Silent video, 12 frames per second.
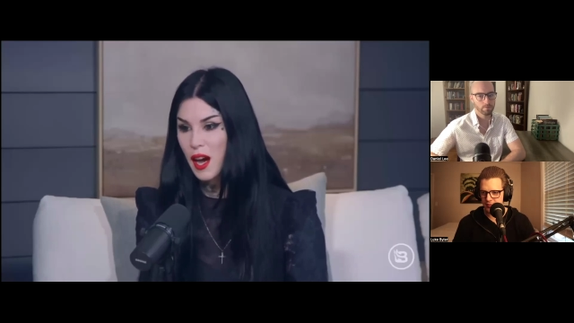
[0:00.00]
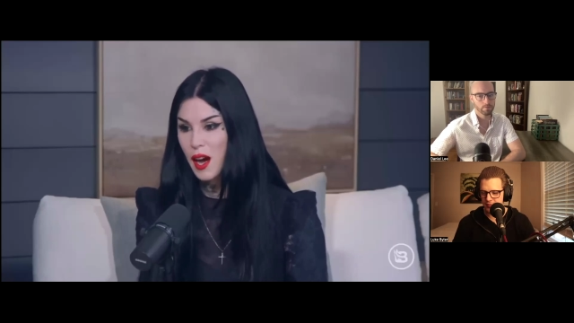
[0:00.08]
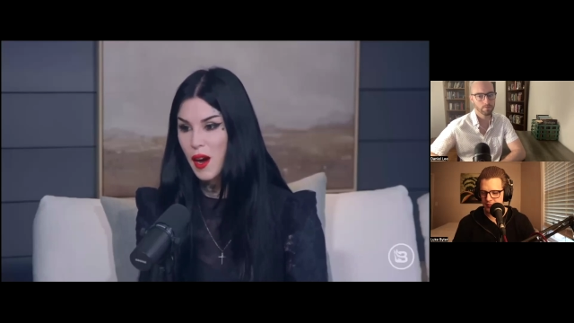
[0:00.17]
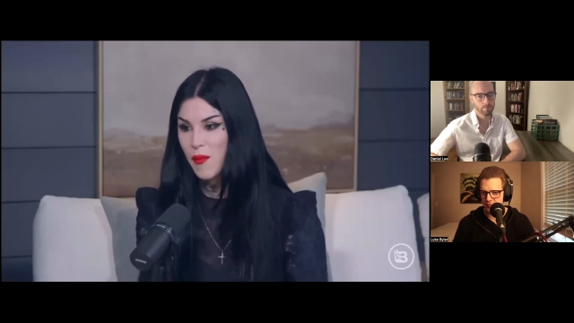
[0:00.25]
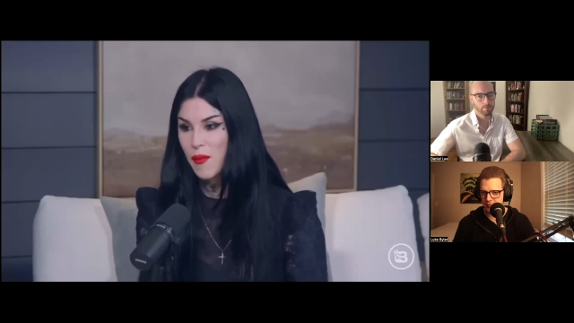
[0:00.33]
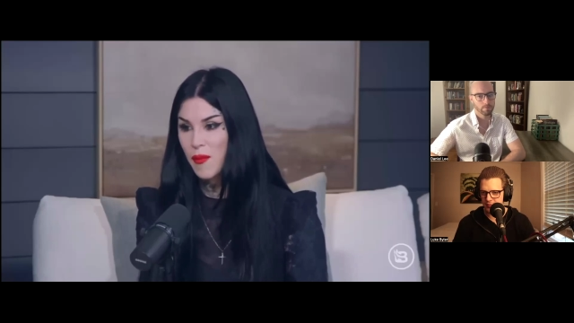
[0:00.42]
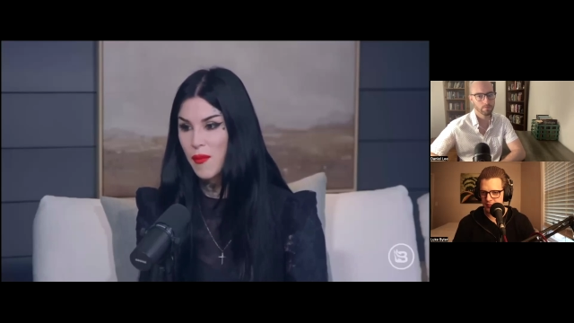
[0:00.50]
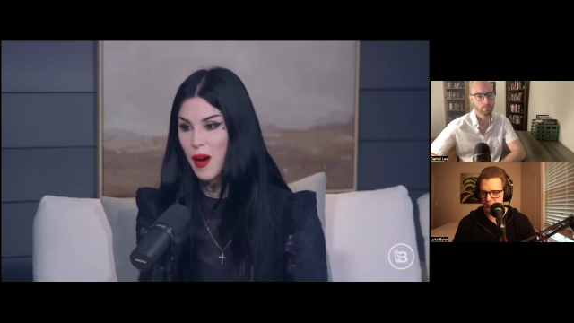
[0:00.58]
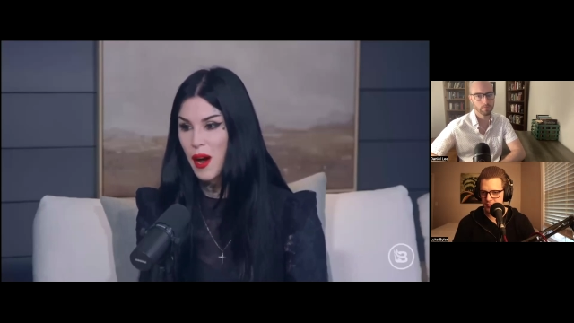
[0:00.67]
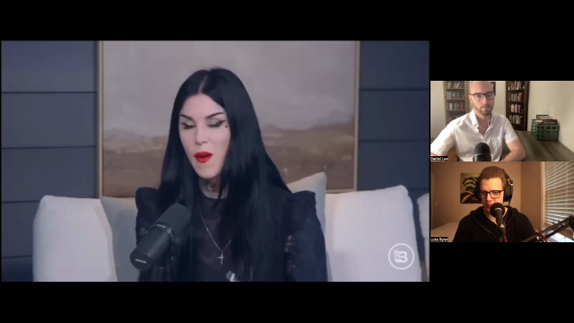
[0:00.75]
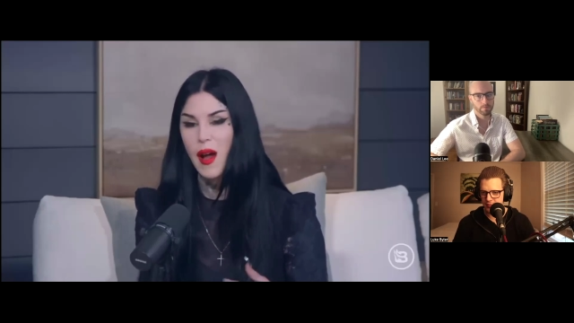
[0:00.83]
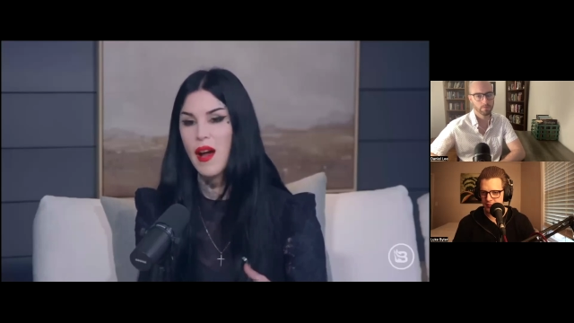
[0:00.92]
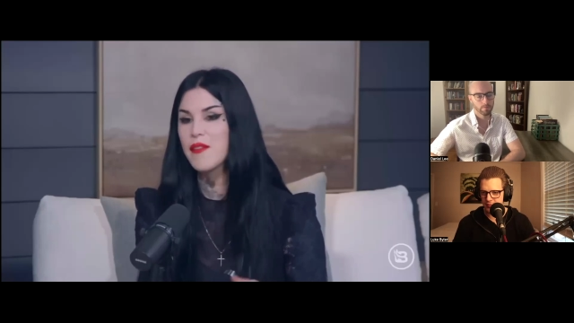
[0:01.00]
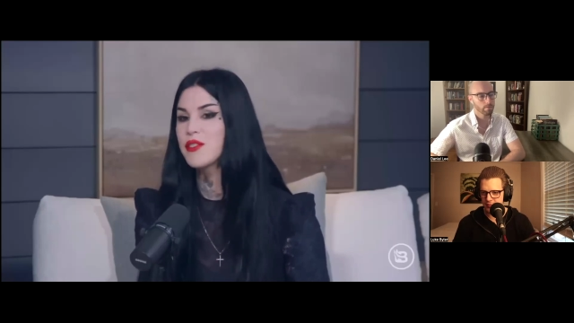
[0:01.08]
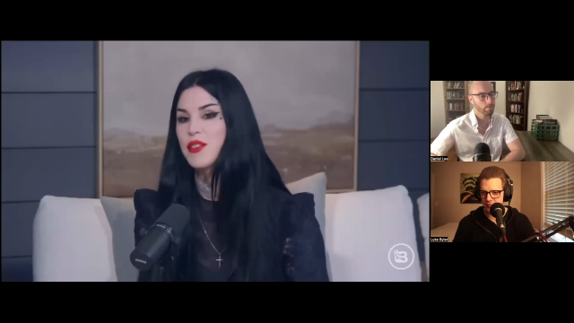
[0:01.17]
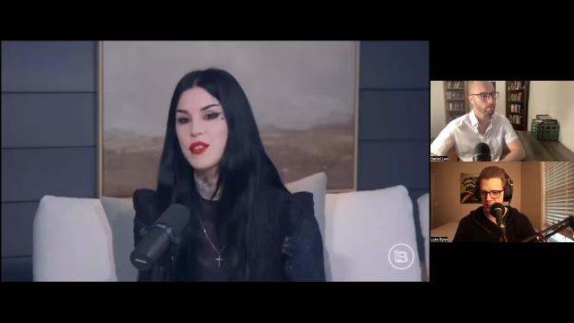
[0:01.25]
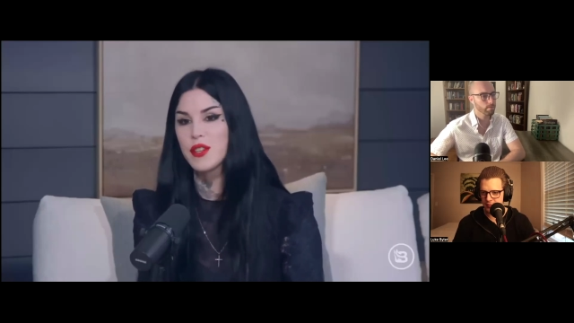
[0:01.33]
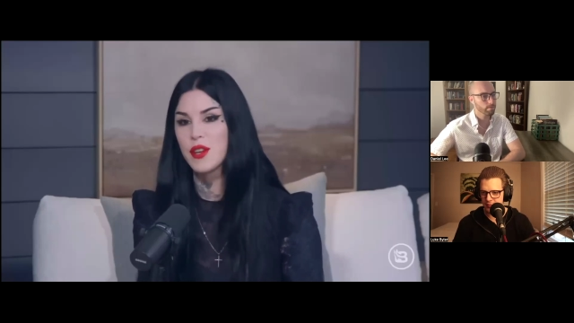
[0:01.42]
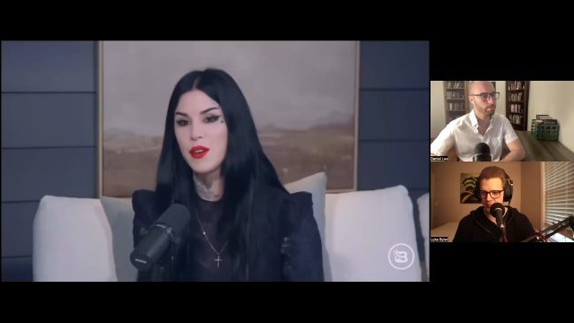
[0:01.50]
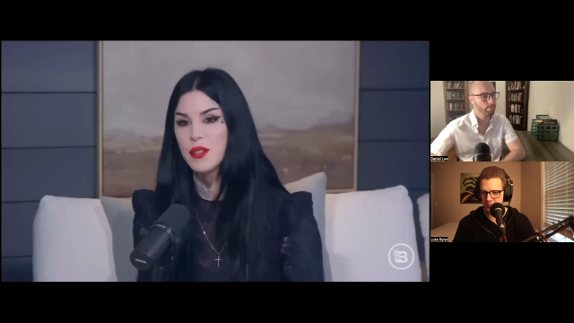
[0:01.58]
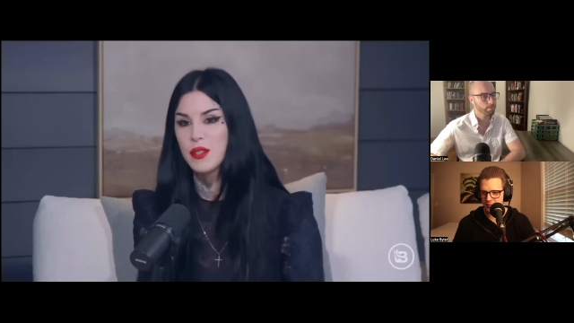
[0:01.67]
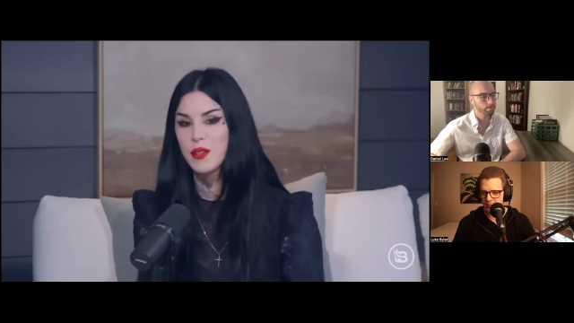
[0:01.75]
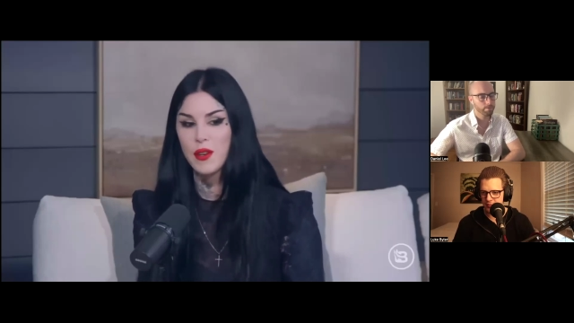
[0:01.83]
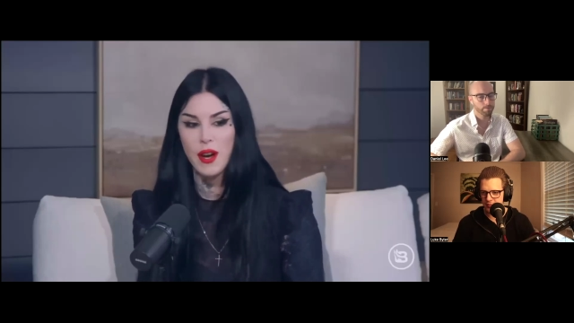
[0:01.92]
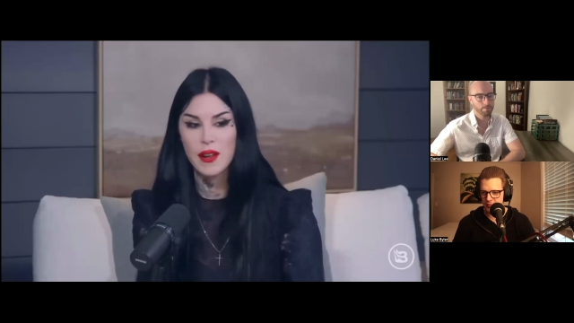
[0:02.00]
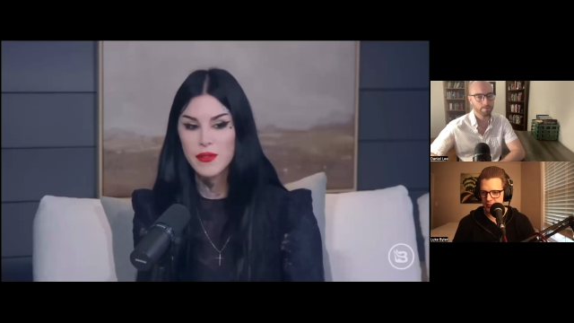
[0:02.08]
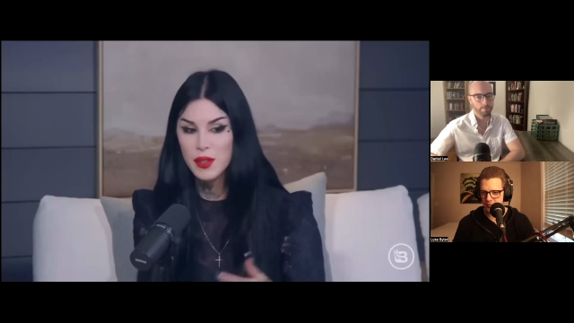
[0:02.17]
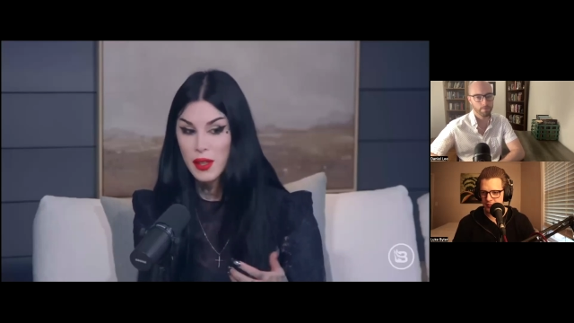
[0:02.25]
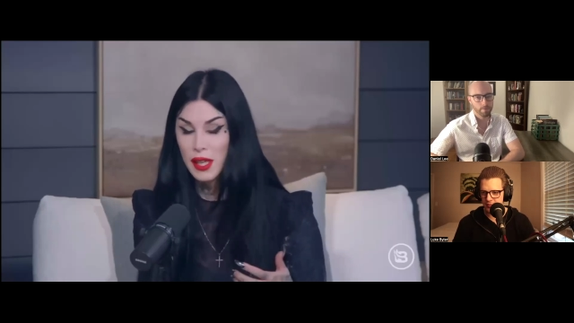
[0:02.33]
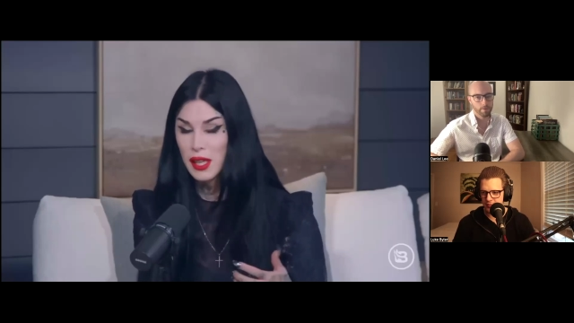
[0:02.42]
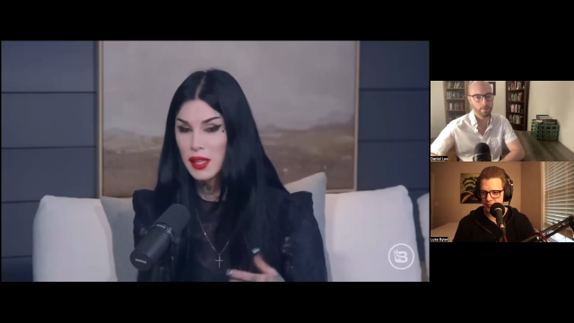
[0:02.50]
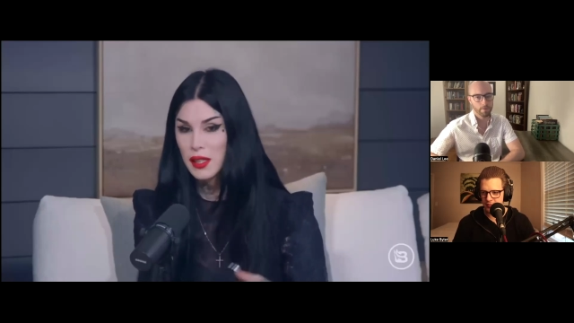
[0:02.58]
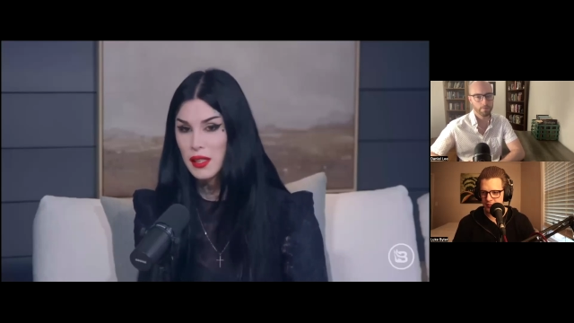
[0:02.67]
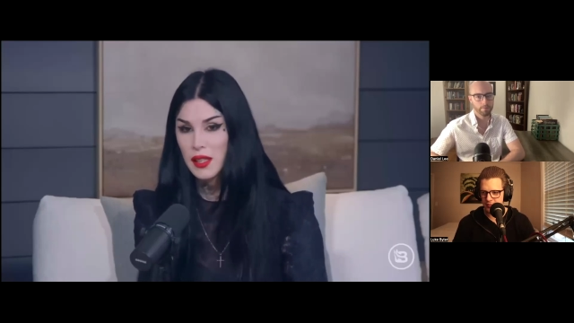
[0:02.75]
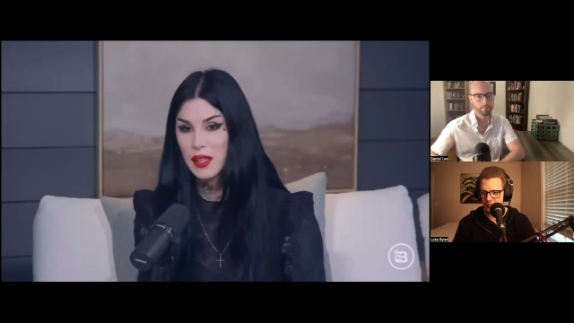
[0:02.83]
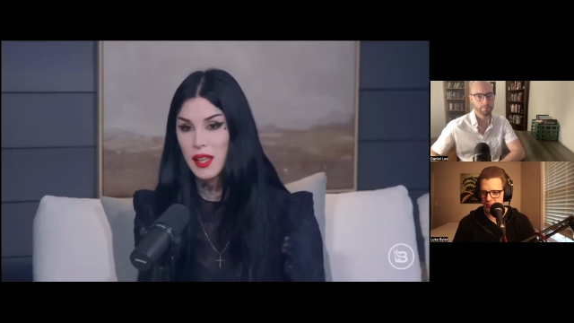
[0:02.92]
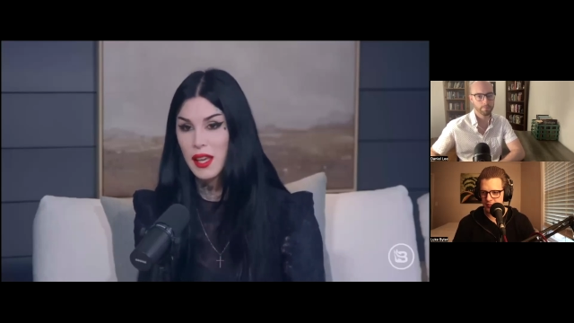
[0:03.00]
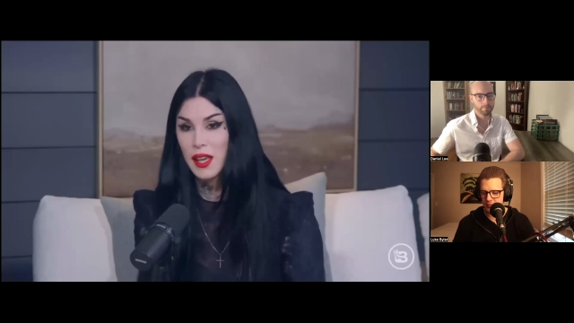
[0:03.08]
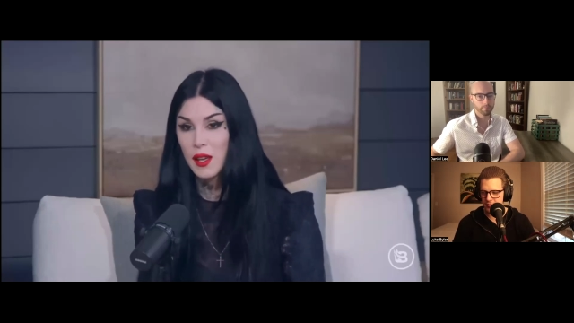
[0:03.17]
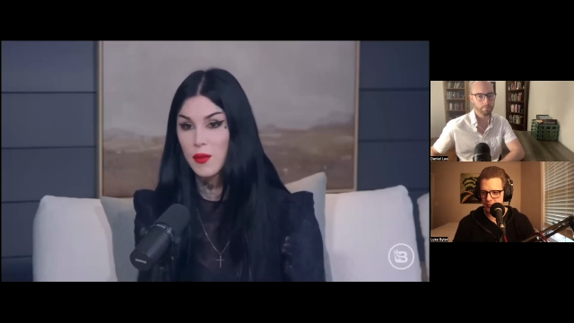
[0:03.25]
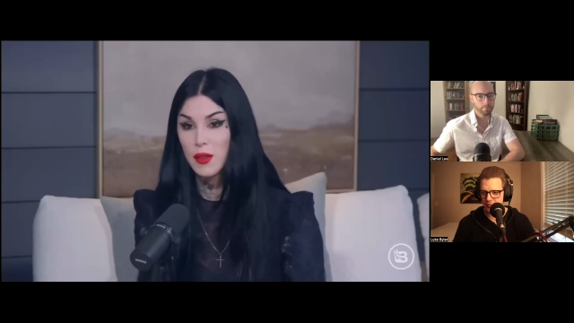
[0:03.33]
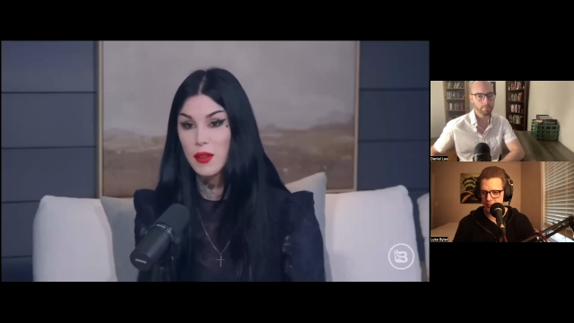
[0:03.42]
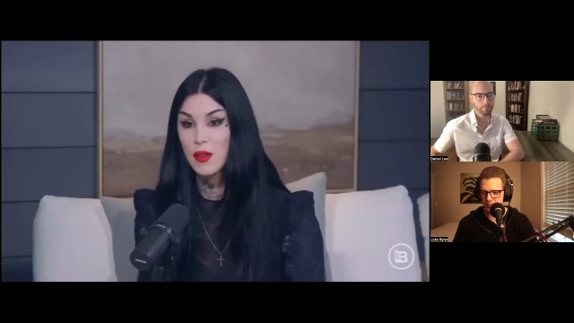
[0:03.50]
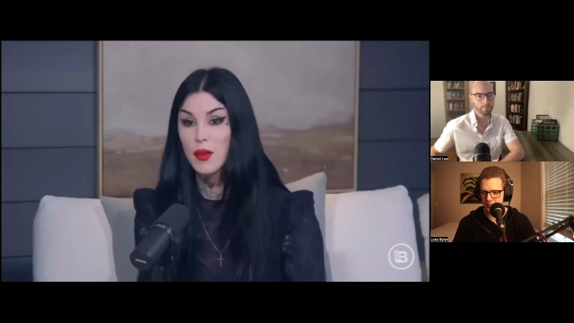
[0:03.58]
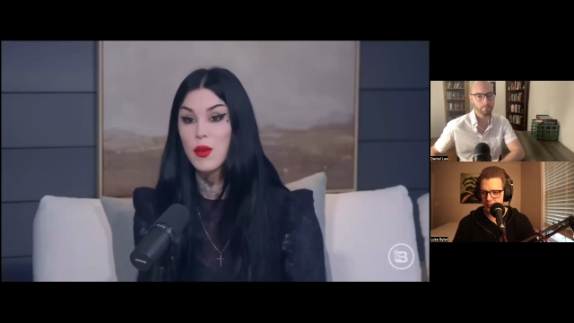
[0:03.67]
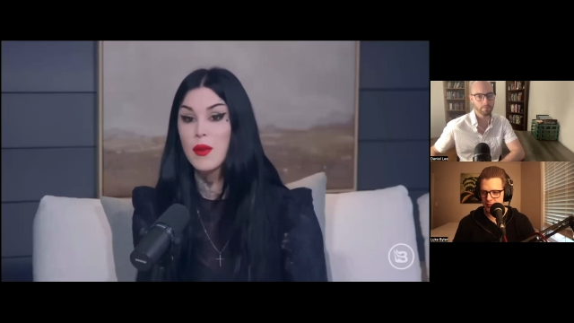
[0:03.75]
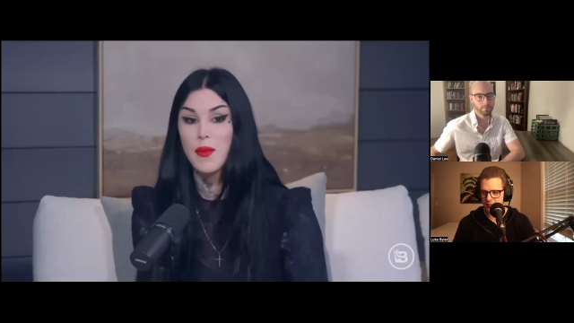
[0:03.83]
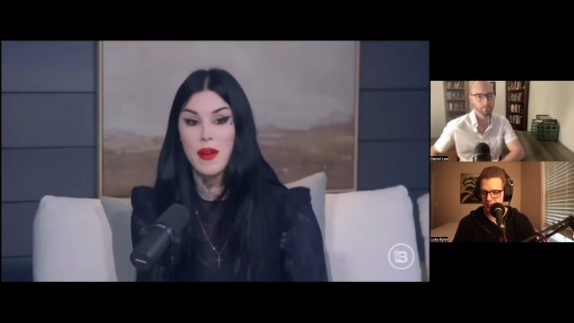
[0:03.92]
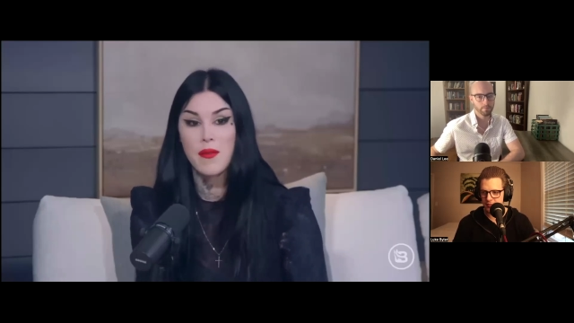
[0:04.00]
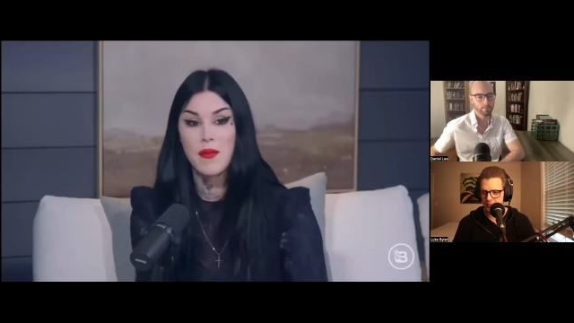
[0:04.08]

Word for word: um, I don't have a church to go to, or I feel like, like even within